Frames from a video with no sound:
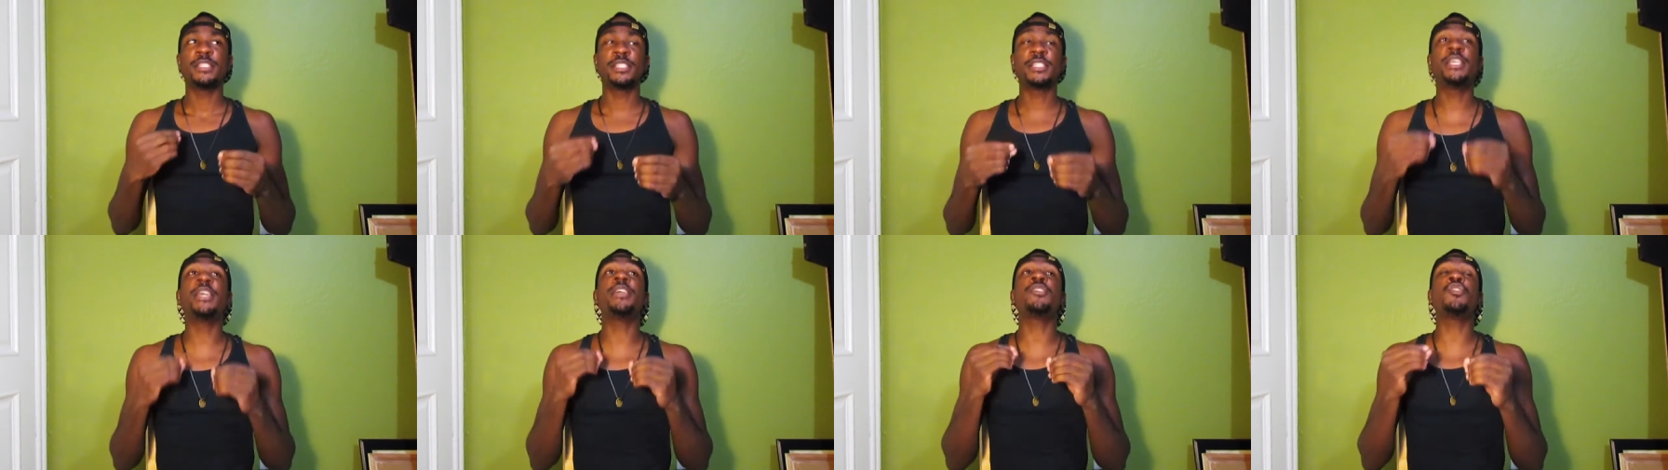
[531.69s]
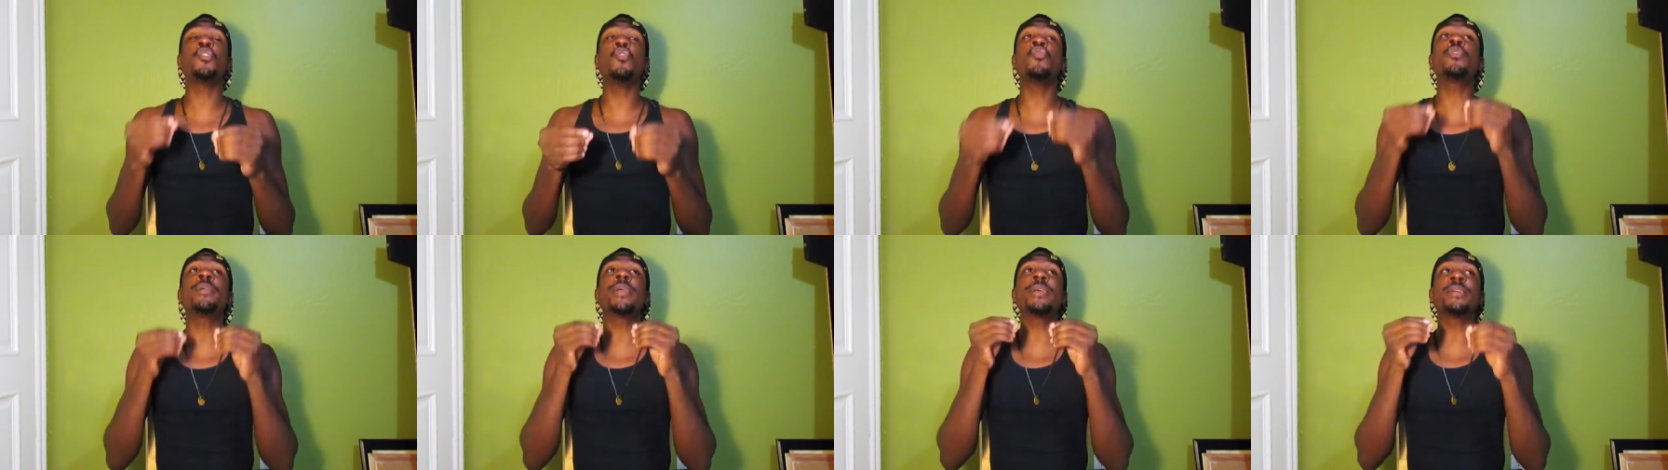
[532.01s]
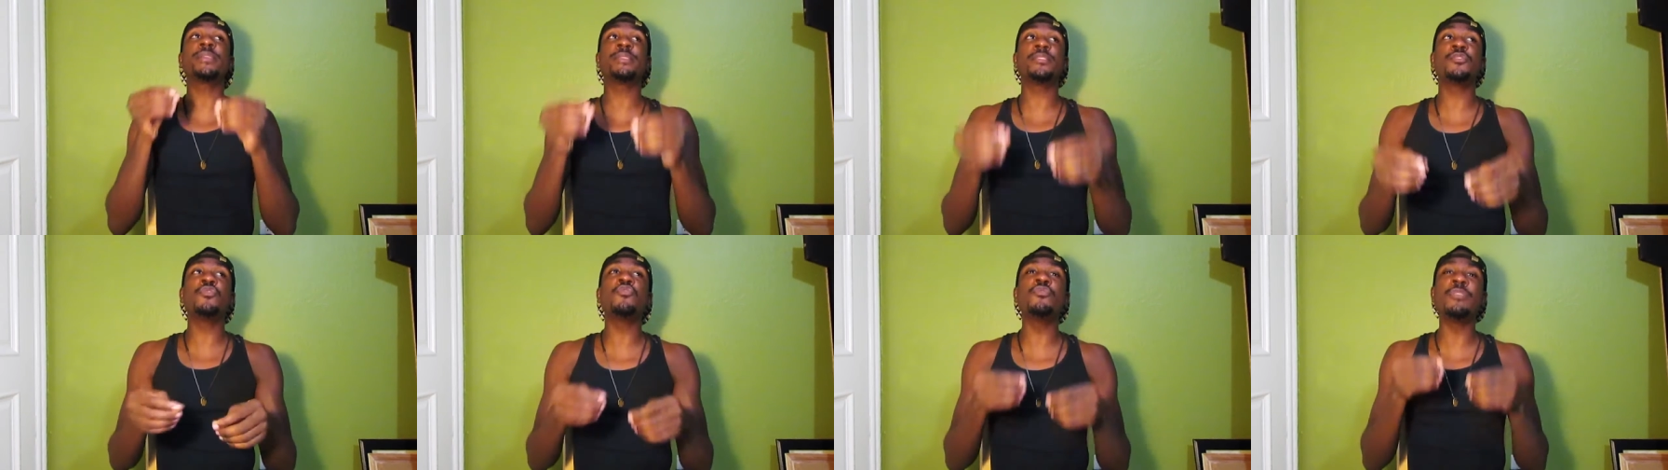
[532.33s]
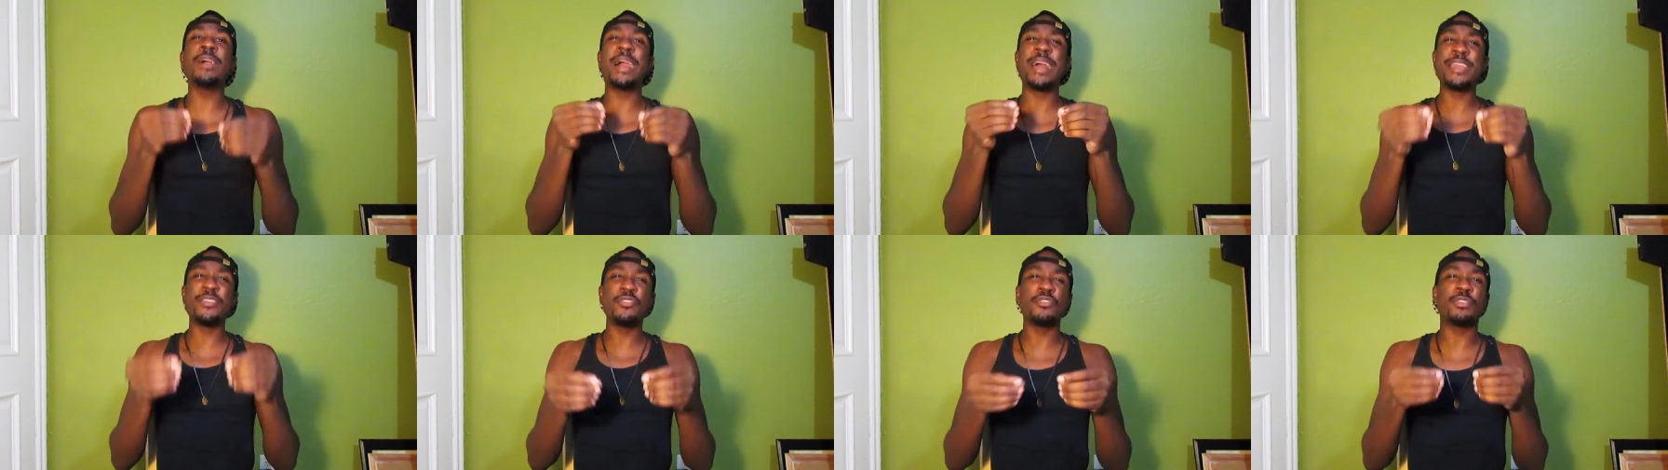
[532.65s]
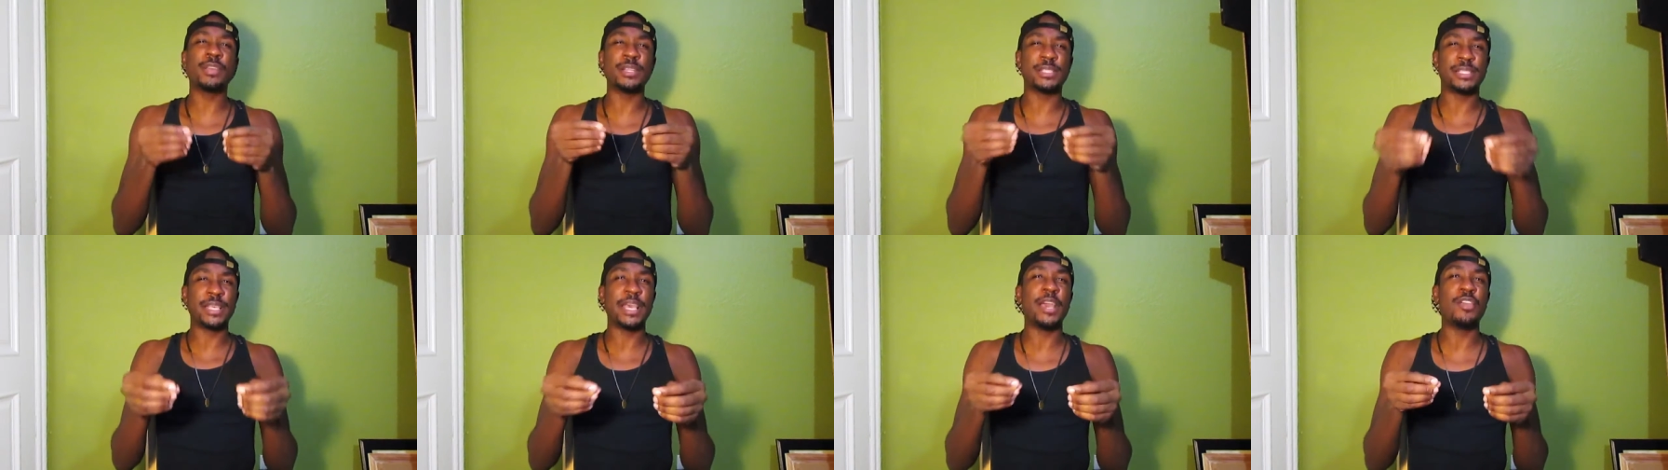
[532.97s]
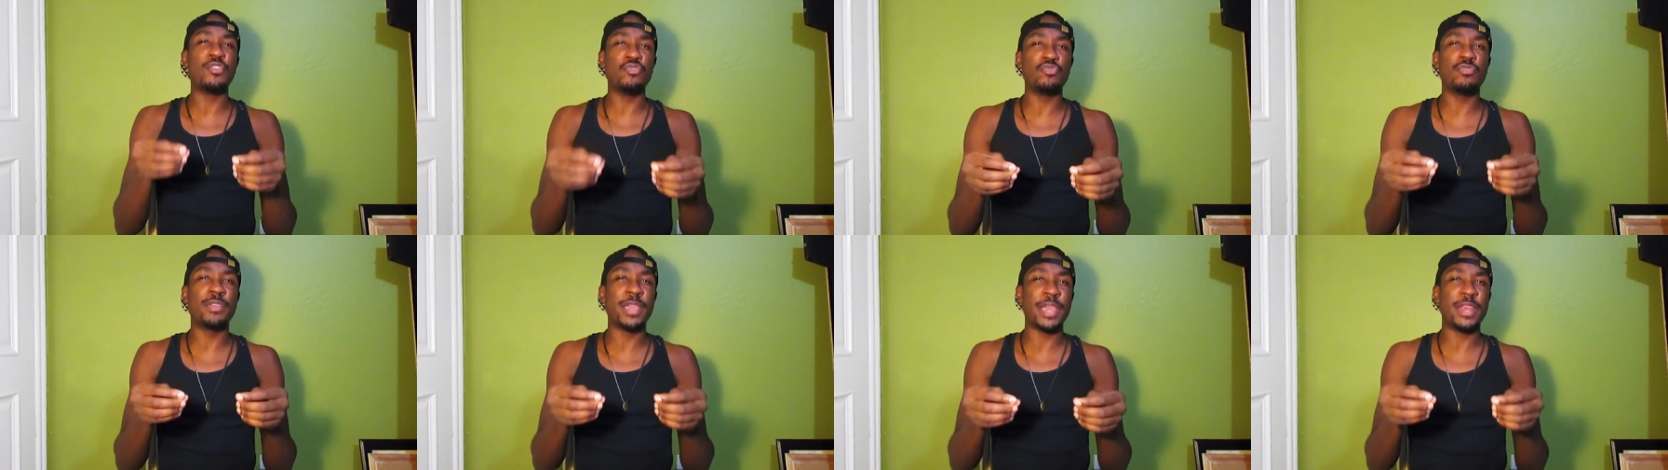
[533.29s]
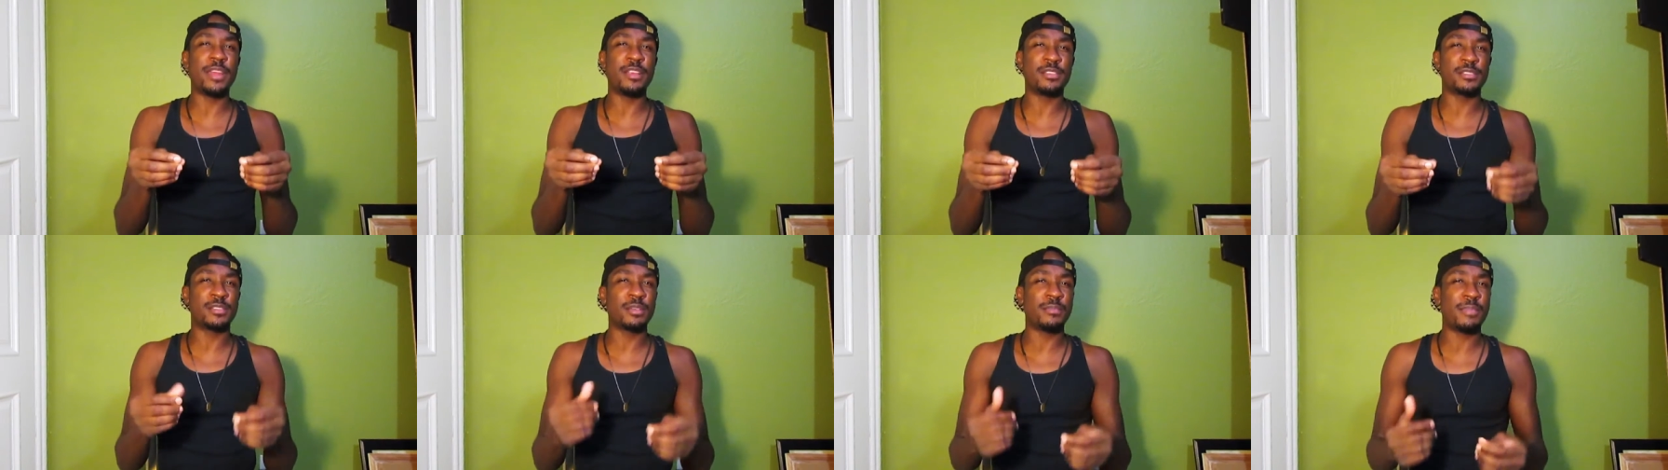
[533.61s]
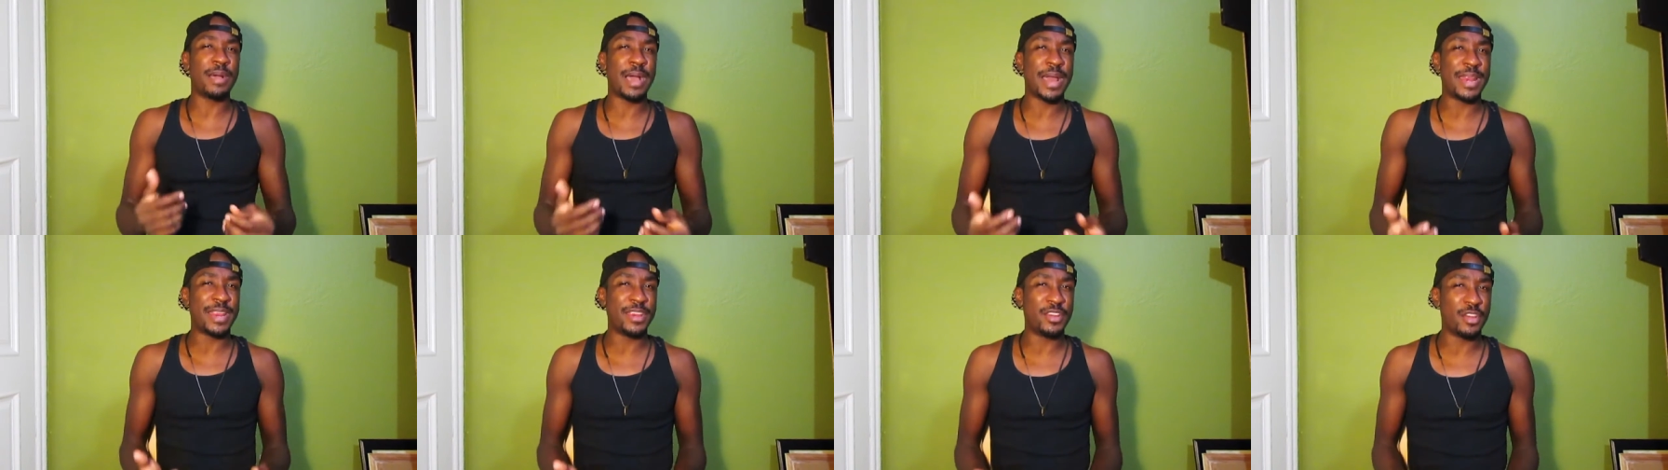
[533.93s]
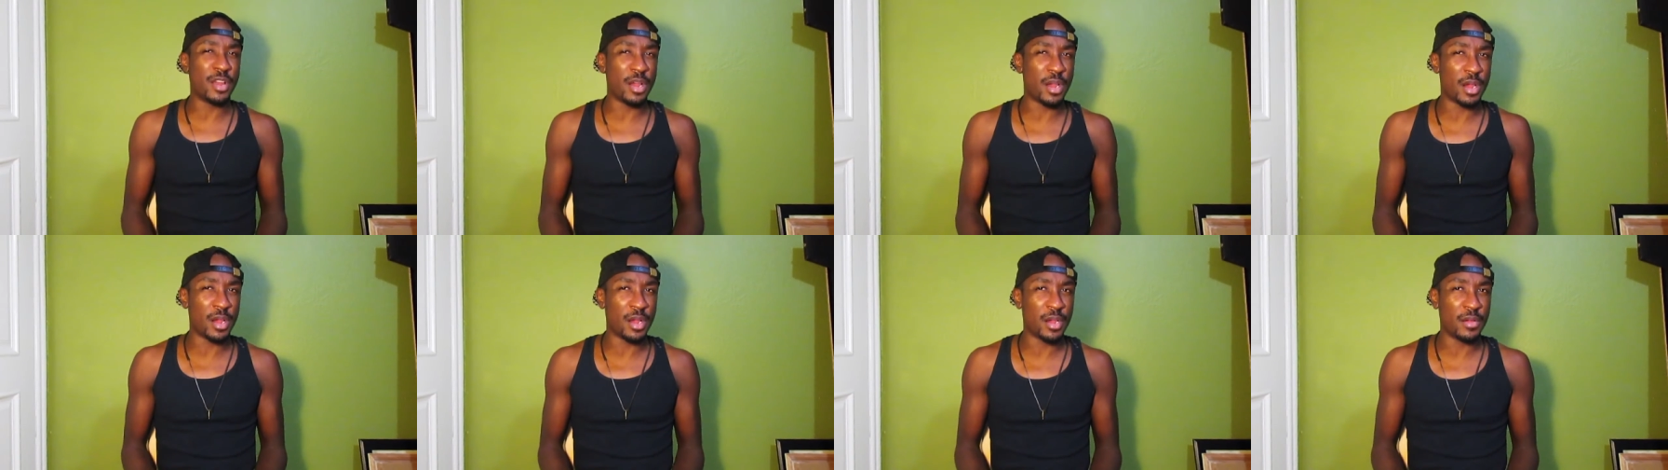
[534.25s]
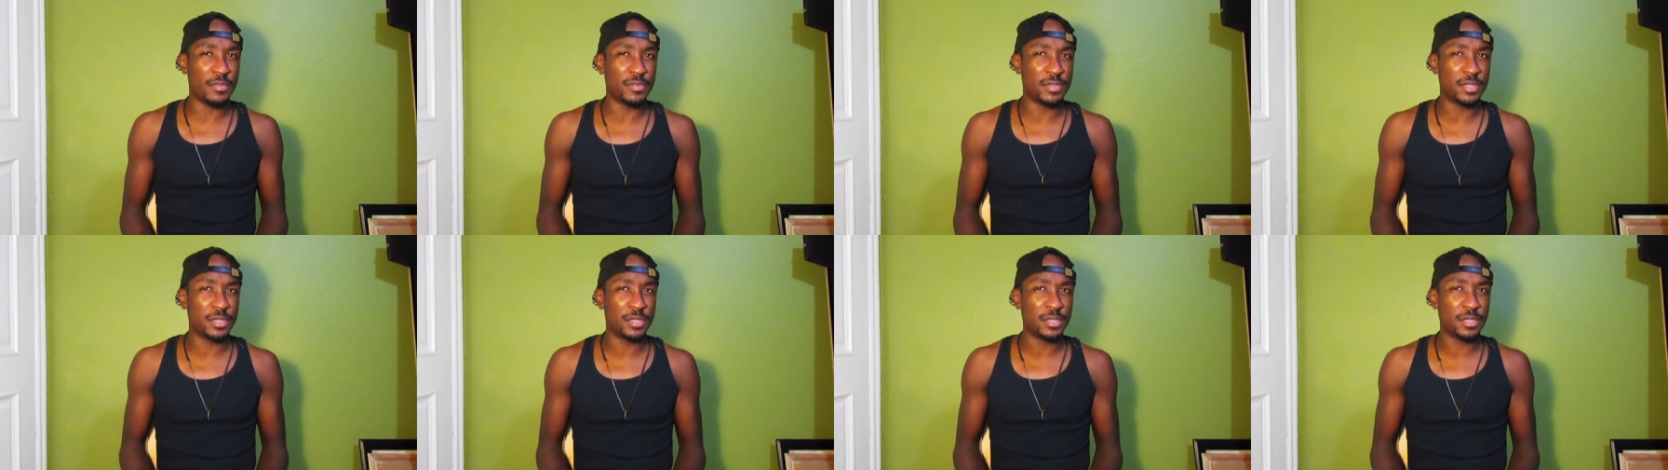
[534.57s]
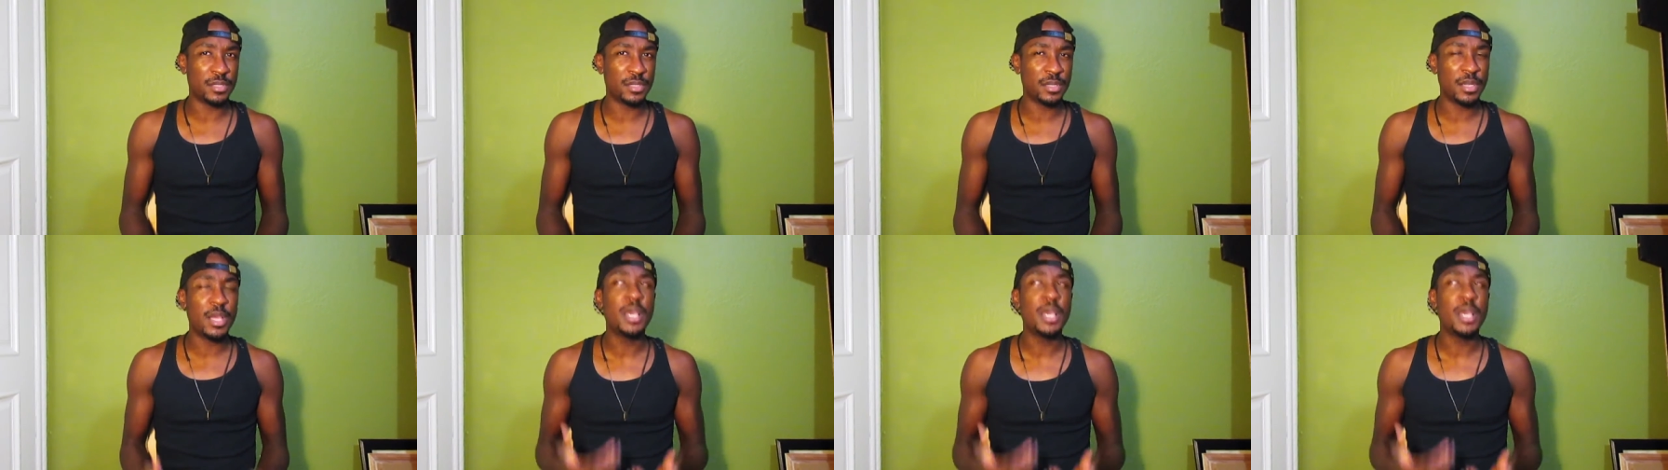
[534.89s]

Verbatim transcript: you know how you can tell you getting on somebody's nerves?